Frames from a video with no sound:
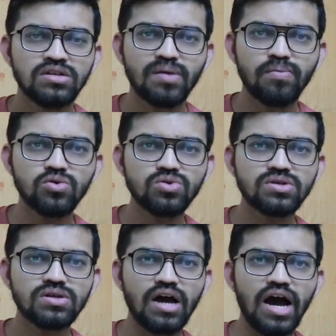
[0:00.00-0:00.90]

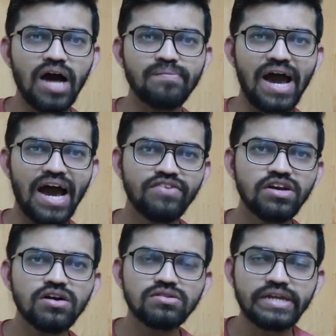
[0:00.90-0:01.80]
Suppose I'm
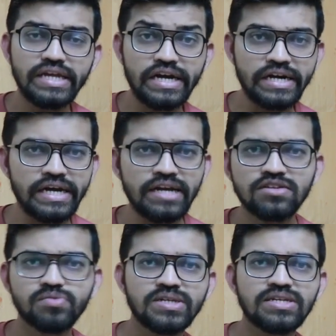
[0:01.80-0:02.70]
having a three
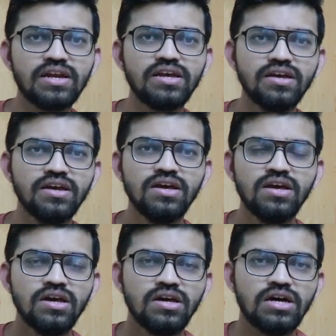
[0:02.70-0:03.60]
containers basically.
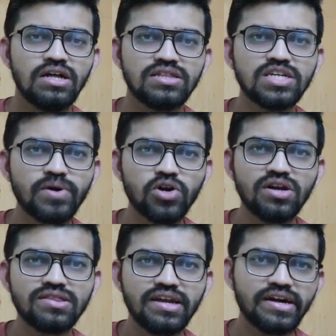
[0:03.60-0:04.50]
This
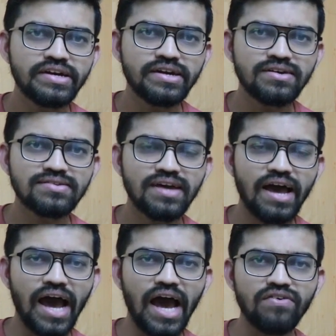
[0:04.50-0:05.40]
particular three containers
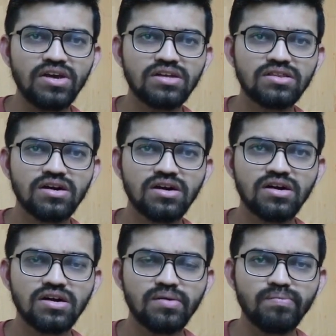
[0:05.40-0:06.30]
having
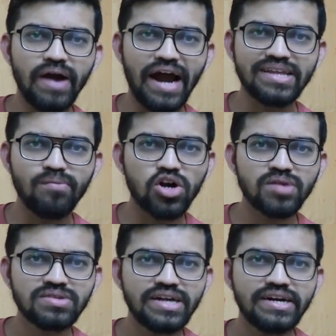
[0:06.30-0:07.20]
the, at the
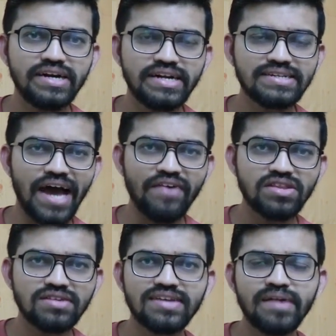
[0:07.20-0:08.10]
bottom side it is
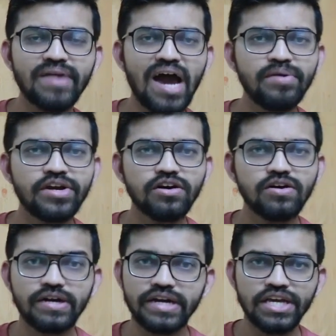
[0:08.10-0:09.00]
having the same
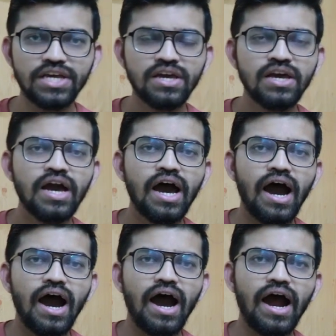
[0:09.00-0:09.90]
diameter d,
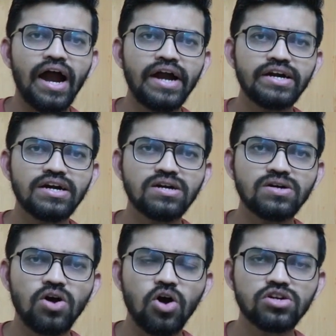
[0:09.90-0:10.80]
and
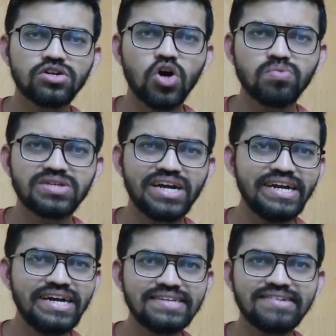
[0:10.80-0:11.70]
on the top
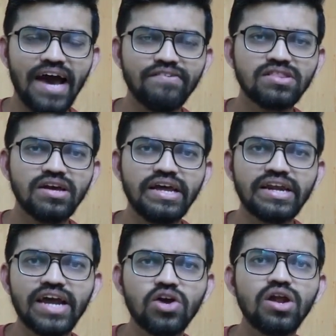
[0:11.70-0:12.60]
side it is having the
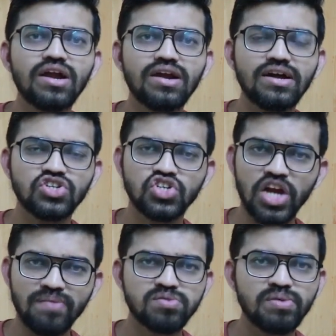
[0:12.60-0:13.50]
irregular
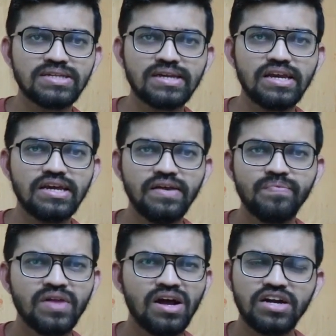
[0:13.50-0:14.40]
shapes basically,
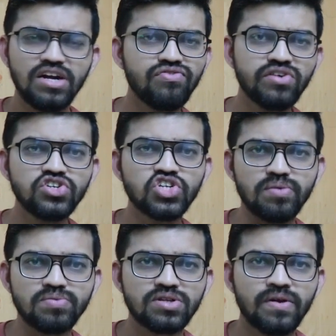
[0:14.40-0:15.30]
different
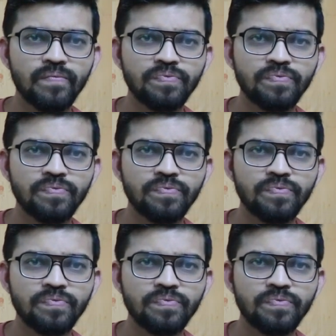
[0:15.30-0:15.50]
shapes,